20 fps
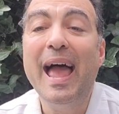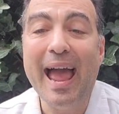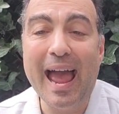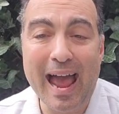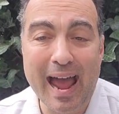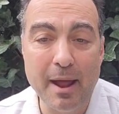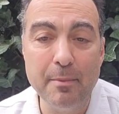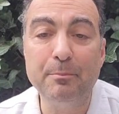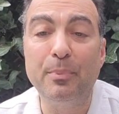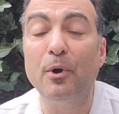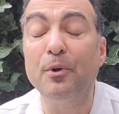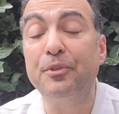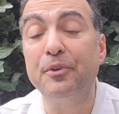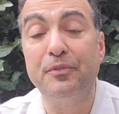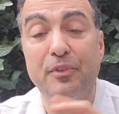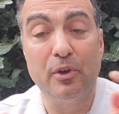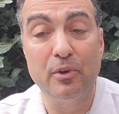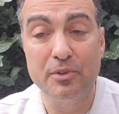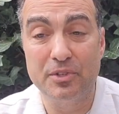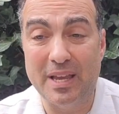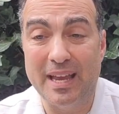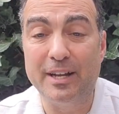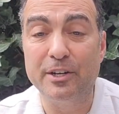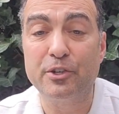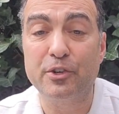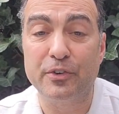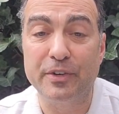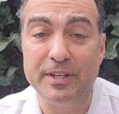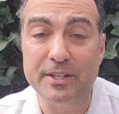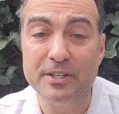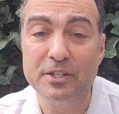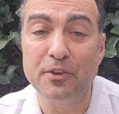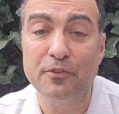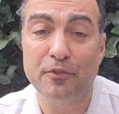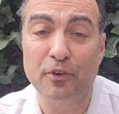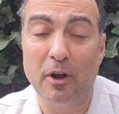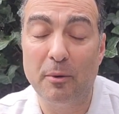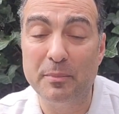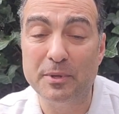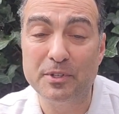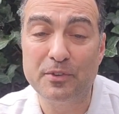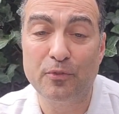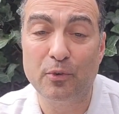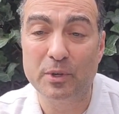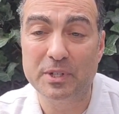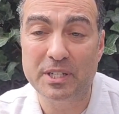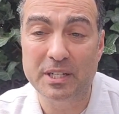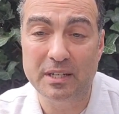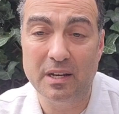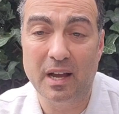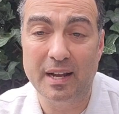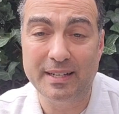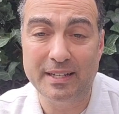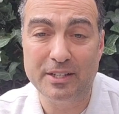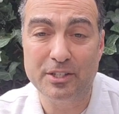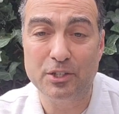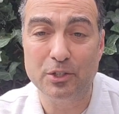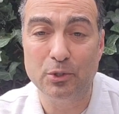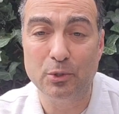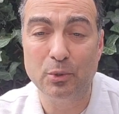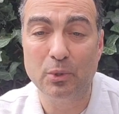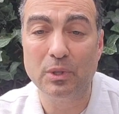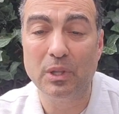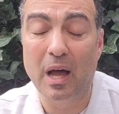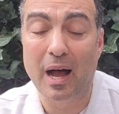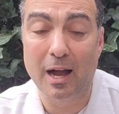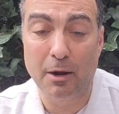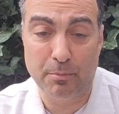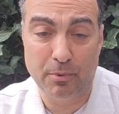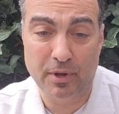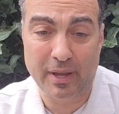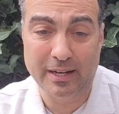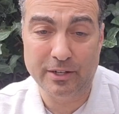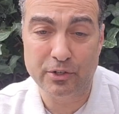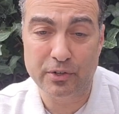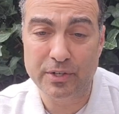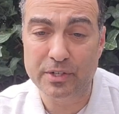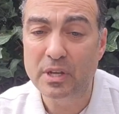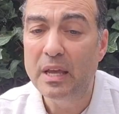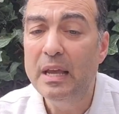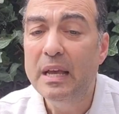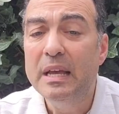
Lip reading: and both of those entries from his 1492 logbook entries.